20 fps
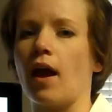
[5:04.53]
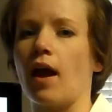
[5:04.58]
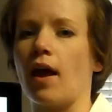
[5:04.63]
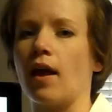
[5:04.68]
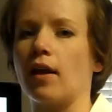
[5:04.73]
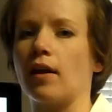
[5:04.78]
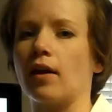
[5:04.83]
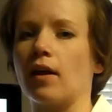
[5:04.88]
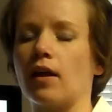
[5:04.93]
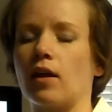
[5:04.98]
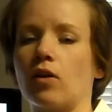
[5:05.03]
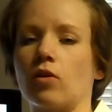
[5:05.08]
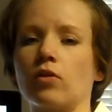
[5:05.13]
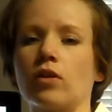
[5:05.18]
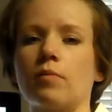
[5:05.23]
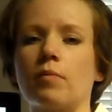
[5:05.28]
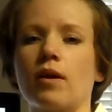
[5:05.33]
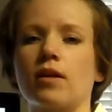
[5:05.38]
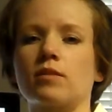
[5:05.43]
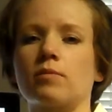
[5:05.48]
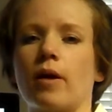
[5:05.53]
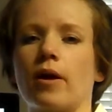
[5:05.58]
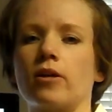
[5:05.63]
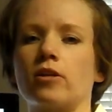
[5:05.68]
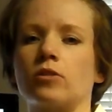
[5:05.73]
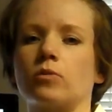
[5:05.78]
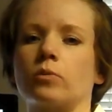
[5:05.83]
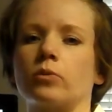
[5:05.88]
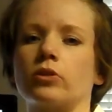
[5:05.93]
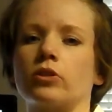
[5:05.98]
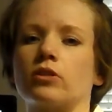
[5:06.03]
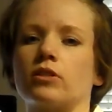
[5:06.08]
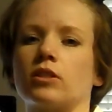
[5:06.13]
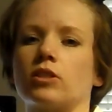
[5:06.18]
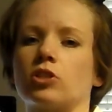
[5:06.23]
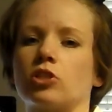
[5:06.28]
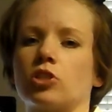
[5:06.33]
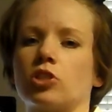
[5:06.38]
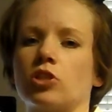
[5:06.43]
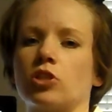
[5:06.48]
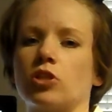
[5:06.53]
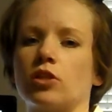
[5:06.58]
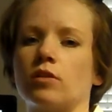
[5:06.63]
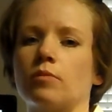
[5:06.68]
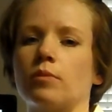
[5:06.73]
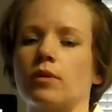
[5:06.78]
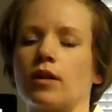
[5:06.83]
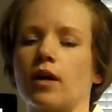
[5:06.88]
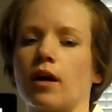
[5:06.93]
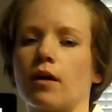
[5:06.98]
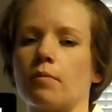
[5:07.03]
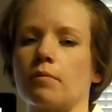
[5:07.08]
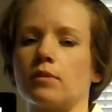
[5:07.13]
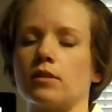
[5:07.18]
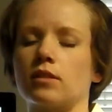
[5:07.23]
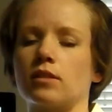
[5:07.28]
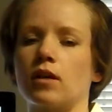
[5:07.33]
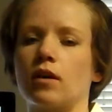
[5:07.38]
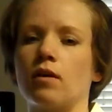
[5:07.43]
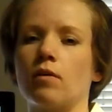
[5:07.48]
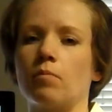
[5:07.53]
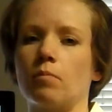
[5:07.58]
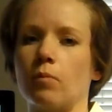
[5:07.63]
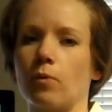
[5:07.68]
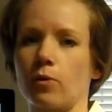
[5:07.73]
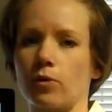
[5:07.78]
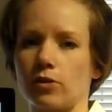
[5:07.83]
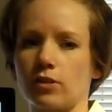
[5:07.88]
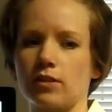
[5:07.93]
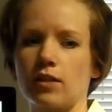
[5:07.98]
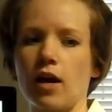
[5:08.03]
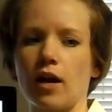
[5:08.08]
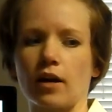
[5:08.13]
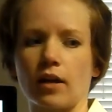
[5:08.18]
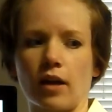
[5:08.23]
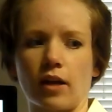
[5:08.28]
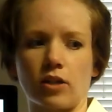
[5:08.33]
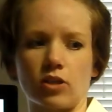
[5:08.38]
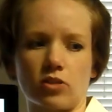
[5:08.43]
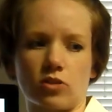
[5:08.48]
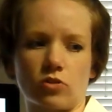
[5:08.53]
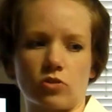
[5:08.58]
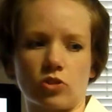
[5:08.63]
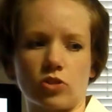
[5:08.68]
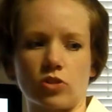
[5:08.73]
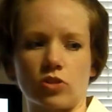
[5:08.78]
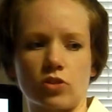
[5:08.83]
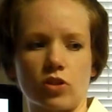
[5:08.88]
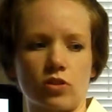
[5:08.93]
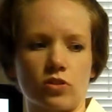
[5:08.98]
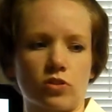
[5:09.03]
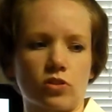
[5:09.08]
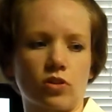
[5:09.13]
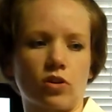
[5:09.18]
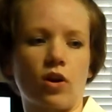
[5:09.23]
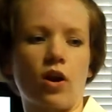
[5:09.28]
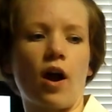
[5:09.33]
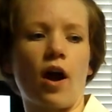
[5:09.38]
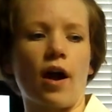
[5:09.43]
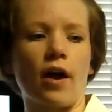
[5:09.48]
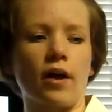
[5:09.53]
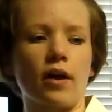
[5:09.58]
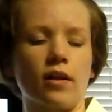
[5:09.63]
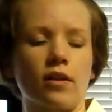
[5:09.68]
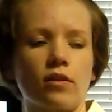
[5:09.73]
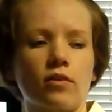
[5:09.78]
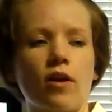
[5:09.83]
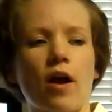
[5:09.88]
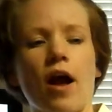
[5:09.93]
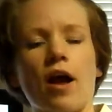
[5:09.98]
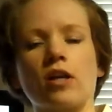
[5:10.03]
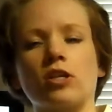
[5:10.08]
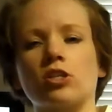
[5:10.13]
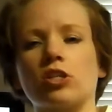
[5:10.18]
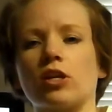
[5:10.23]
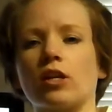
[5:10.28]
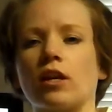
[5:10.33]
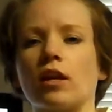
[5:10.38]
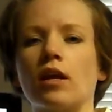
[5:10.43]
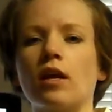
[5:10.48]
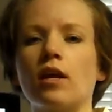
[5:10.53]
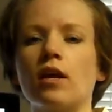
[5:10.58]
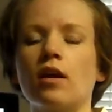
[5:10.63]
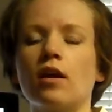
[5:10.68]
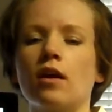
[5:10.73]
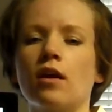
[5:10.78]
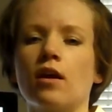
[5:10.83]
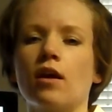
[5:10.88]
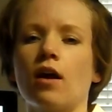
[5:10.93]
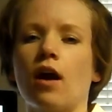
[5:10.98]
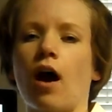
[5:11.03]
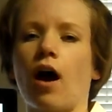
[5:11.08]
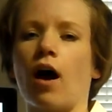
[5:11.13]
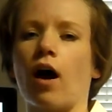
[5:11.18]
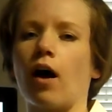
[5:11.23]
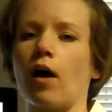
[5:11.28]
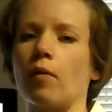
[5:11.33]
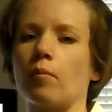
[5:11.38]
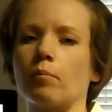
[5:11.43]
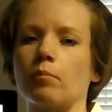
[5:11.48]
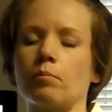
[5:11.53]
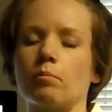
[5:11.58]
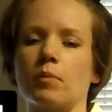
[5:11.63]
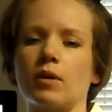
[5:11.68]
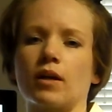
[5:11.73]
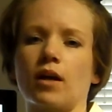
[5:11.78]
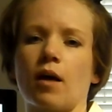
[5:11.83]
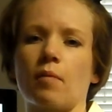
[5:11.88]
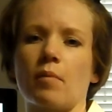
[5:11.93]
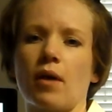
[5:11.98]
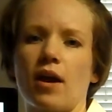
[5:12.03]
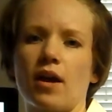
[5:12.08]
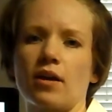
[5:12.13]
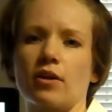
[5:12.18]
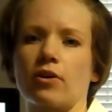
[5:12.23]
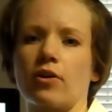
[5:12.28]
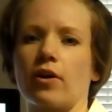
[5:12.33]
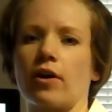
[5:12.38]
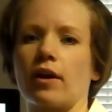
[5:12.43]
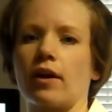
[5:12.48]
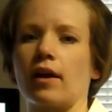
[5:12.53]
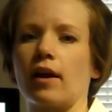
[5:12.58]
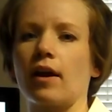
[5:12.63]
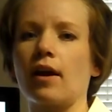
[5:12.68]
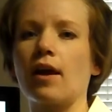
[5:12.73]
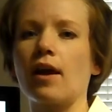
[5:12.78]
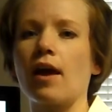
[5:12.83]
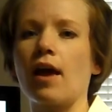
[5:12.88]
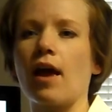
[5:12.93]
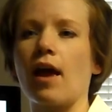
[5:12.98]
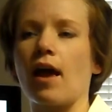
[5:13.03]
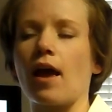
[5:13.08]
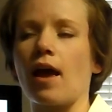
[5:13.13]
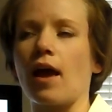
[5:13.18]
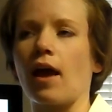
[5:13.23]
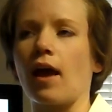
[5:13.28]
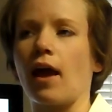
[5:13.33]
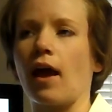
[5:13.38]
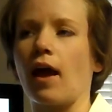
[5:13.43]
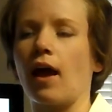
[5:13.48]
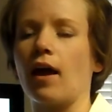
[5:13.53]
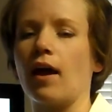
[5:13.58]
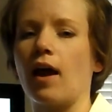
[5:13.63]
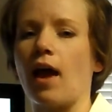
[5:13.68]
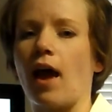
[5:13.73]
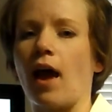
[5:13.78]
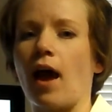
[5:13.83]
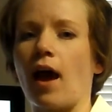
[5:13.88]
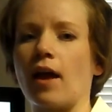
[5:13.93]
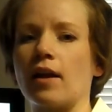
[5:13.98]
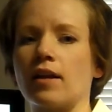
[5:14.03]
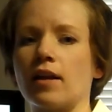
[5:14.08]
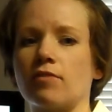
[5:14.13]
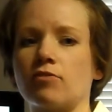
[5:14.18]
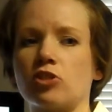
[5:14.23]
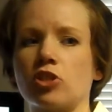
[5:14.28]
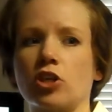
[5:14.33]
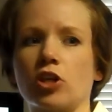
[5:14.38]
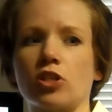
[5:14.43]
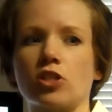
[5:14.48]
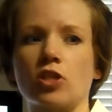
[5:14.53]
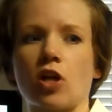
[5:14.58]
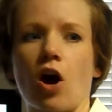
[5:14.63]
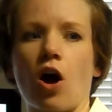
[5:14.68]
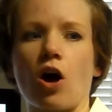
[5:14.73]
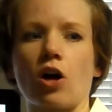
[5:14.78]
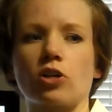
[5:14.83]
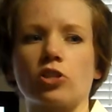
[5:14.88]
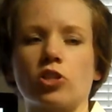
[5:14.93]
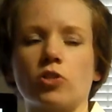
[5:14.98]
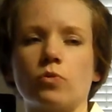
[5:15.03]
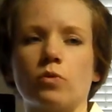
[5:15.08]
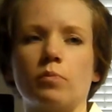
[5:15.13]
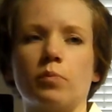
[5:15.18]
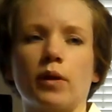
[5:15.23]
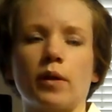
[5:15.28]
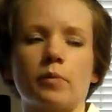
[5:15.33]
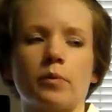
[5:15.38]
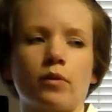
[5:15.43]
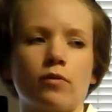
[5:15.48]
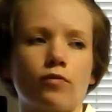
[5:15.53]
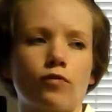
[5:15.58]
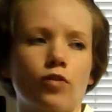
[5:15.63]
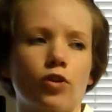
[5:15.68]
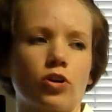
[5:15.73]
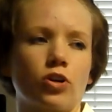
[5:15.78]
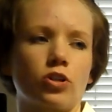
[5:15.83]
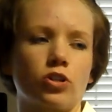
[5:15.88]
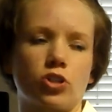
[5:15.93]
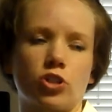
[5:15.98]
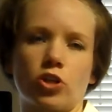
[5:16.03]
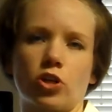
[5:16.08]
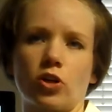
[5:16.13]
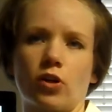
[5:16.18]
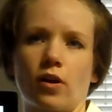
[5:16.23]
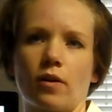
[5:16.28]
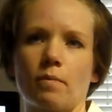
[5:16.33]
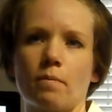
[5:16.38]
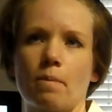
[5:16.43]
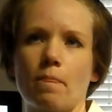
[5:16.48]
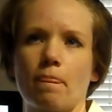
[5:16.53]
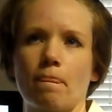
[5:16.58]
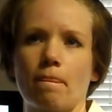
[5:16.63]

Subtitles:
and it only makes matters worse, and she becomes more stuck, and so she starts to cry and thrash and become angry. And if she could talk, she would blame the furniture.